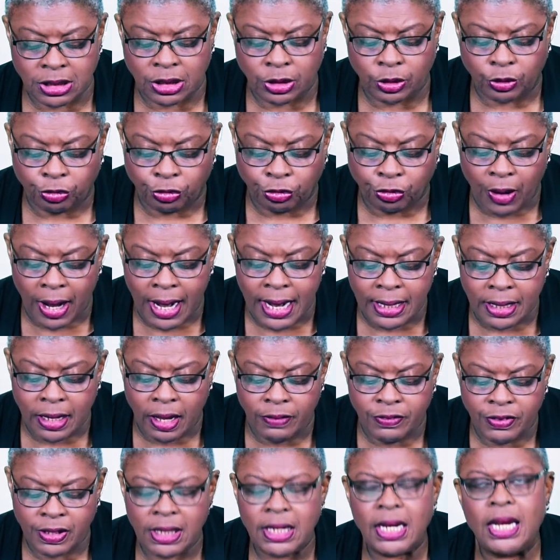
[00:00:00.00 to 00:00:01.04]
they're afraid
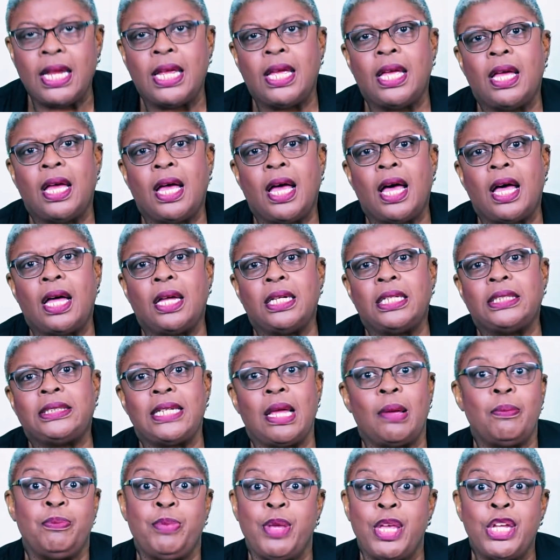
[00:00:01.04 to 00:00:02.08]
of it. It's
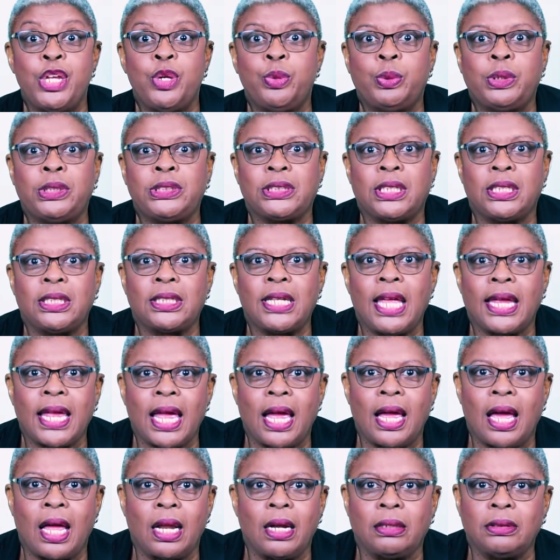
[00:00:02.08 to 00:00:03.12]
ambiguous. Like
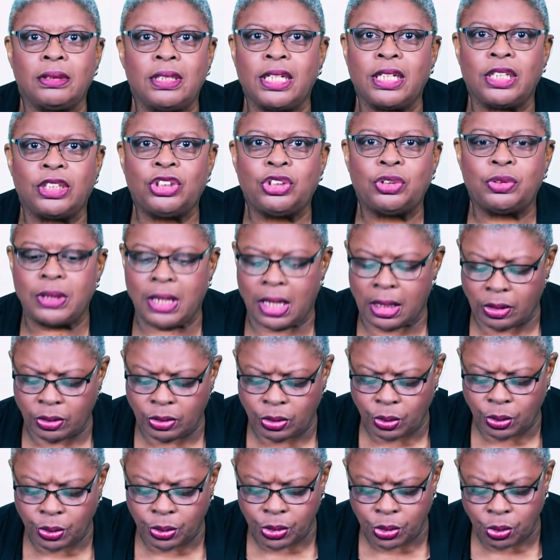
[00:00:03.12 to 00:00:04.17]
I look at you and I don't
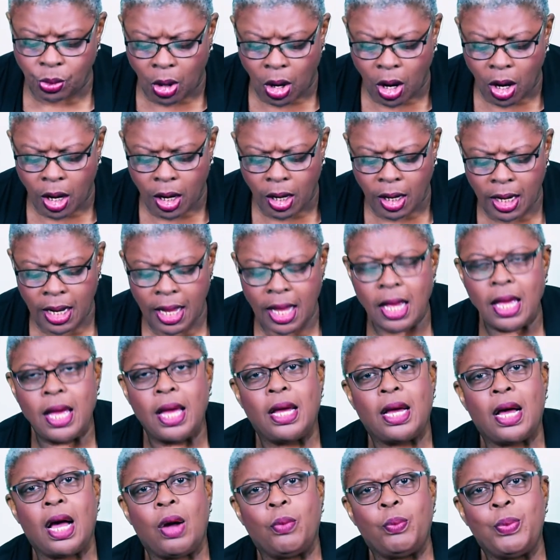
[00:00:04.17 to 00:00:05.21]
know who you are.
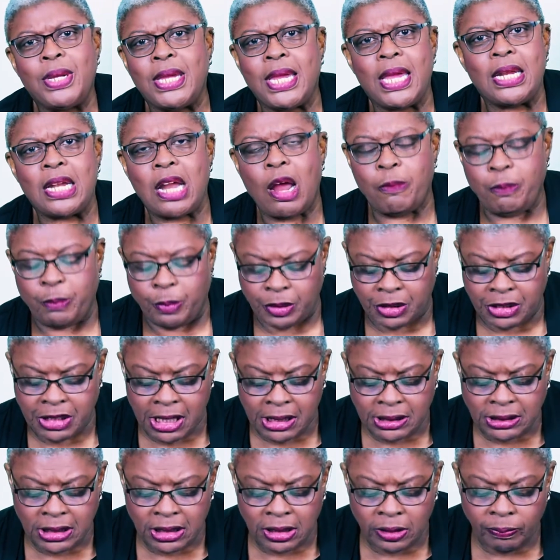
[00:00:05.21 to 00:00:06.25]
We cannot
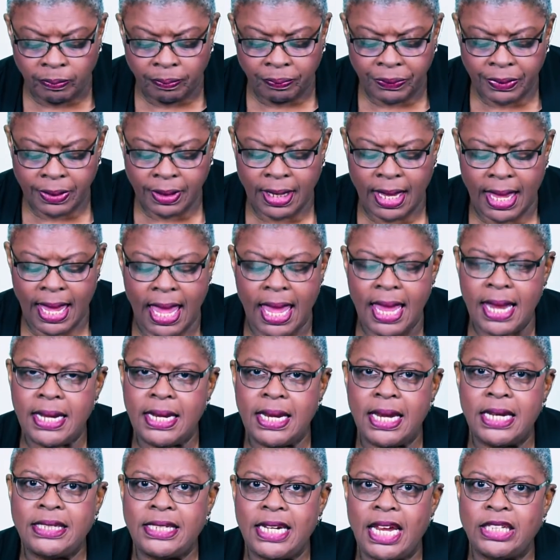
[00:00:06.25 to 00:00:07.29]
predict it, and
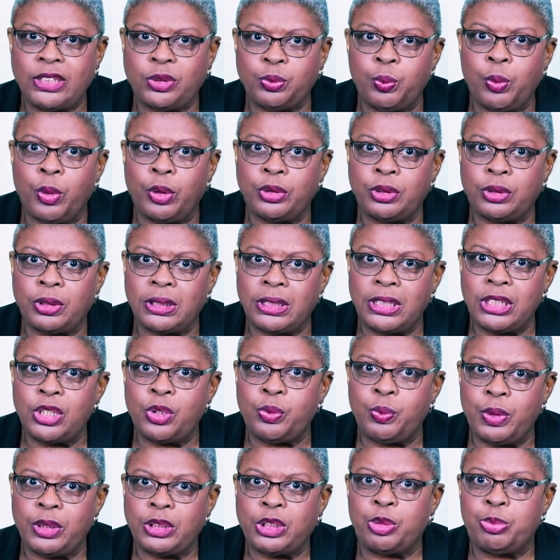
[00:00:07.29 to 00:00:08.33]
it takes work to deal
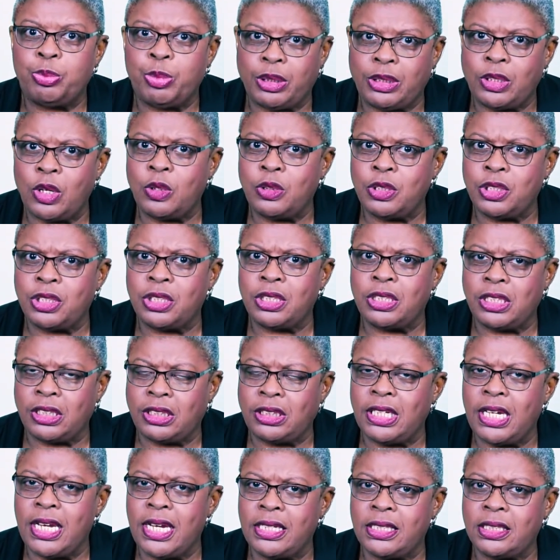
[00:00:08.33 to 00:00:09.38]
with it. But those are the
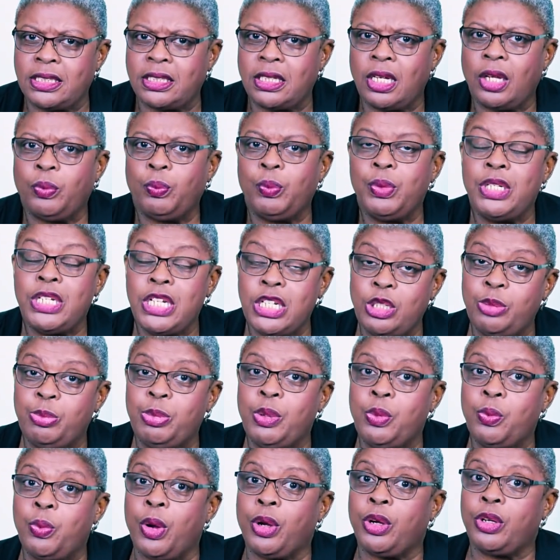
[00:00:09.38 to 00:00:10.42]
things we need to be
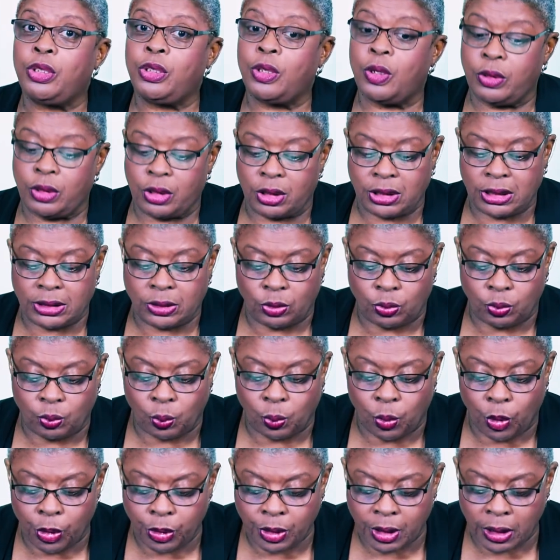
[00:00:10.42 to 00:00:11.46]
working on. Is
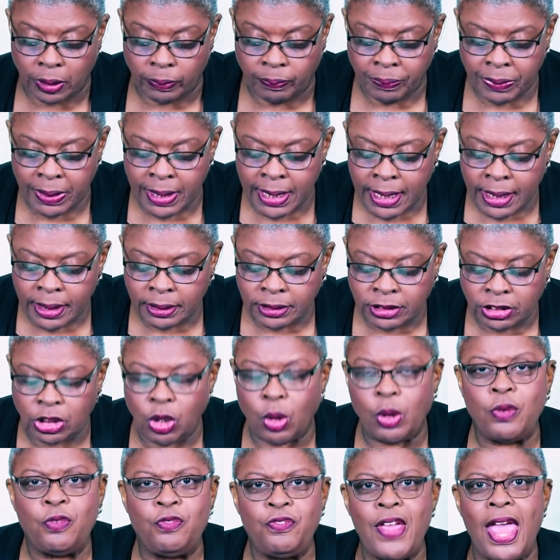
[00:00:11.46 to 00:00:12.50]
working. So
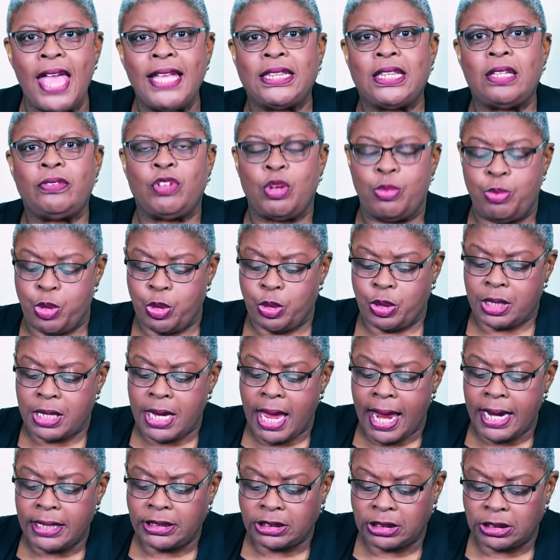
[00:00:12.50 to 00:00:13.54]
effective
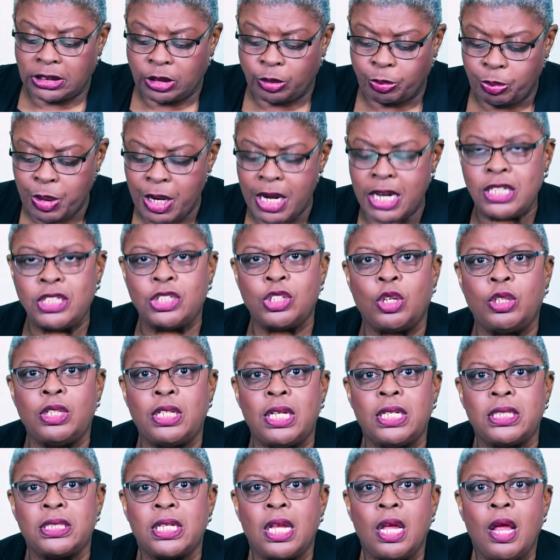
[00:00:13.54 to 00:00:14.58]
communication depends on
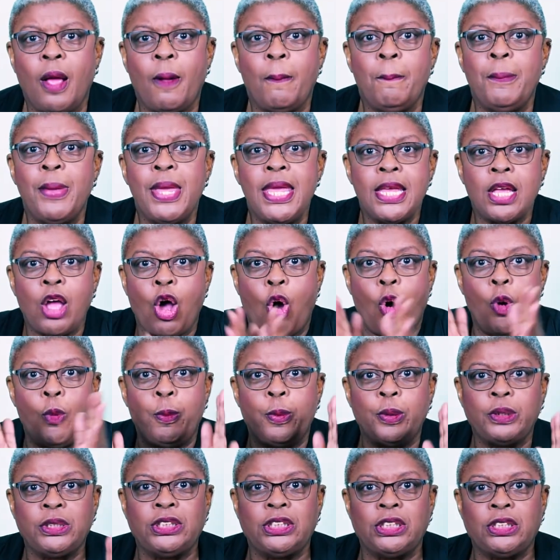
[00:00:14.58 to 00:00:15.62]
us being
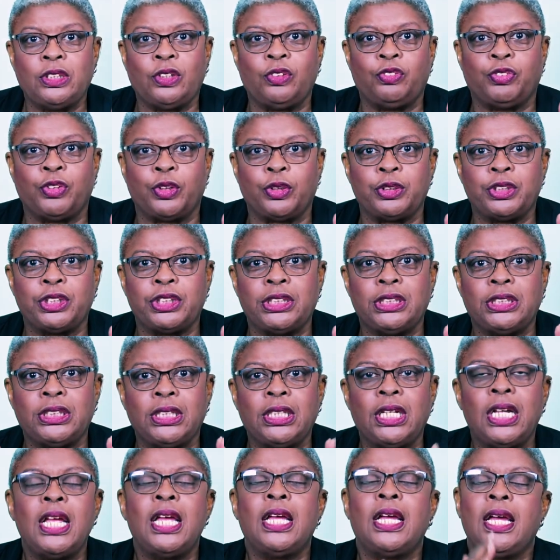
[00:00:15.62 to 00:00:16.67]
open to diversity,
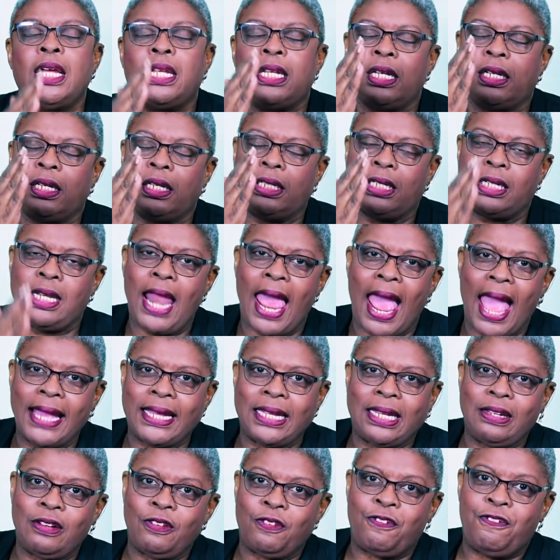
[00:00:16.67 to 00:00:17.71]

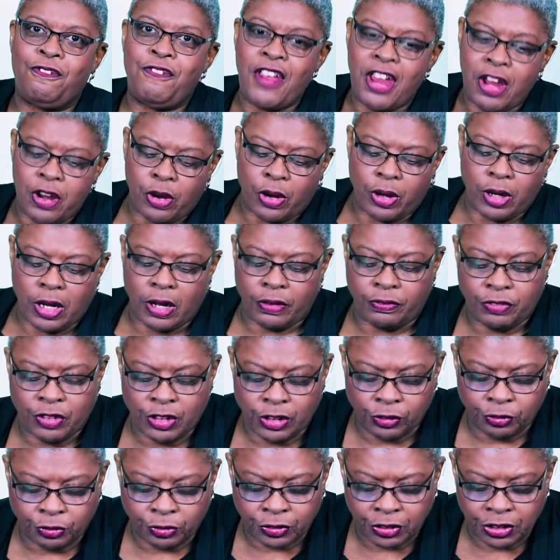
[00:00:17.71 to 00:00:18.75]
lacking fear of
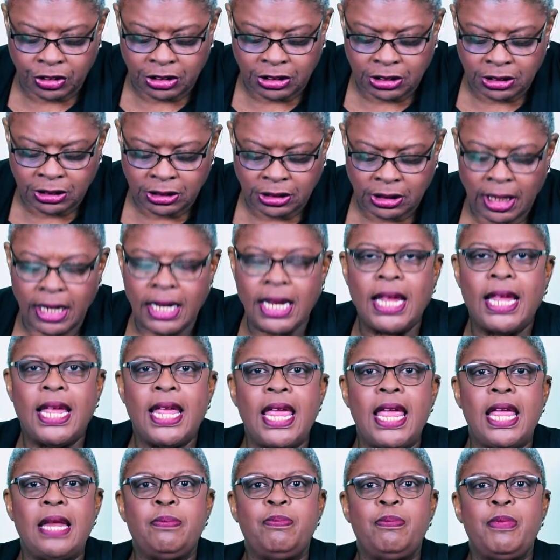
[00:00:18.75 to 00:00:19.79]
differences.
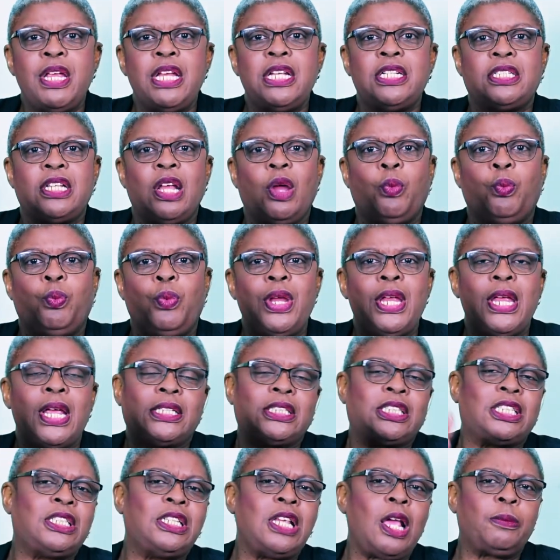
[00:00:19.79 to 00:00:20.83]
It means that we
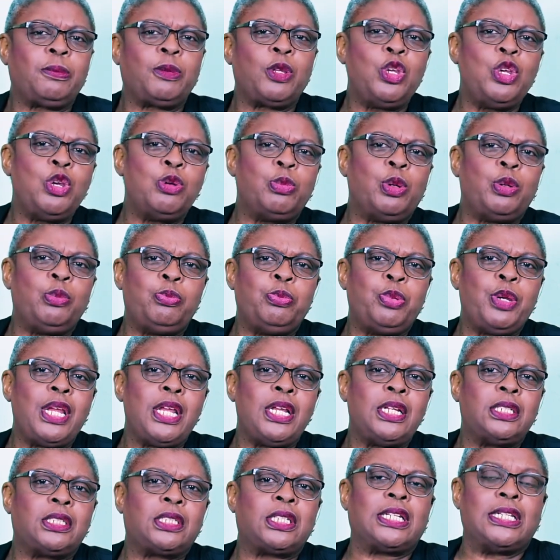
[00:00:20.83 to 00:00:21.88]
accept human
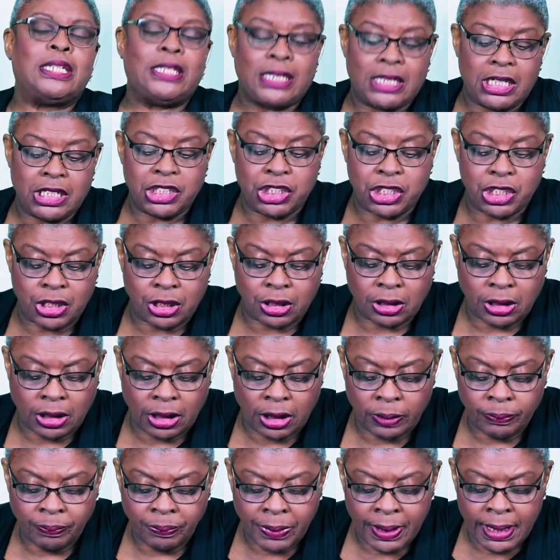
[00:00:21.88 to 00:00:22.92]
beings
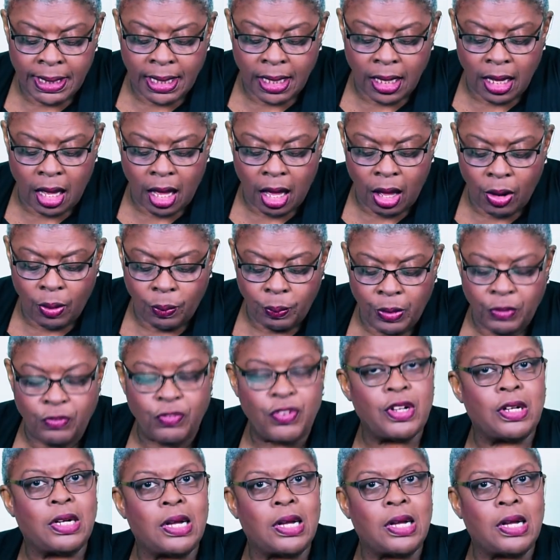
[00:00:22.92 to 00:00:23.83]
conditionally. We feel